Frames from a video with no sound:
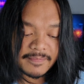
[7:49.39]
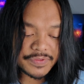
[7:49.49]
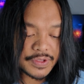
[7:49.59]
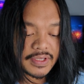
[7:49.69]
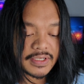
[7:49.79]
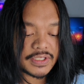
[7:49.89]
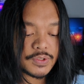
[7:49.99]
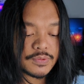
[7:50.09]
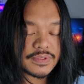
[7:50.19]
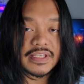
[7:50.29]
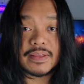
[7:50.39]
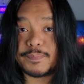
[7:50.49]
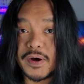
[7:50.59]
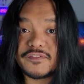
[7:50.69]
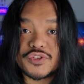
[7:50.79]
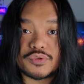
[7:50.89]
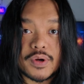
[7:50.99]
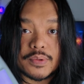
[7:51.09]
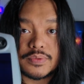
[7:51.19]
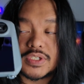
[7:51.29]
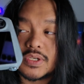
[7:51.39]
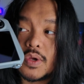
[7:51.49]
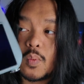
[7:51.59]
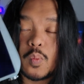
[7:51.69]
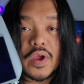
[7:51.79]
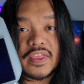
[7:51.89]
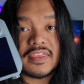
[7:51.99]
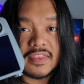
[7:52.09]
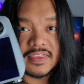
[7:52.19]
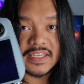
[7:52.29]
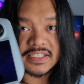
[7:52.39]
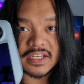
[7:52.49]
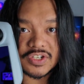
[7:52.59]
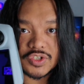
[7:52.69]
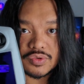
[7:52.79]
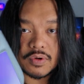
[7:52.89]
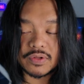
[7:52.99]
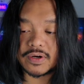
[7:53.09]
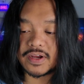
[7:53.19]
you could use both drones with this controller,